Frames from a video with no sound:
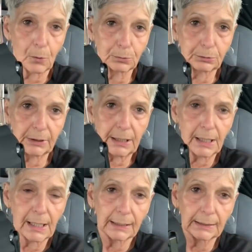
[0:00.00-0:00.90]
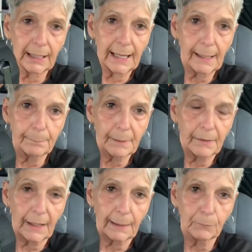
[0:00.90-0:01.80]
only lamp
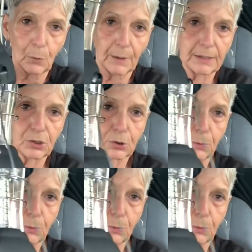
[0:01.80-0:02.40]
that I'm going to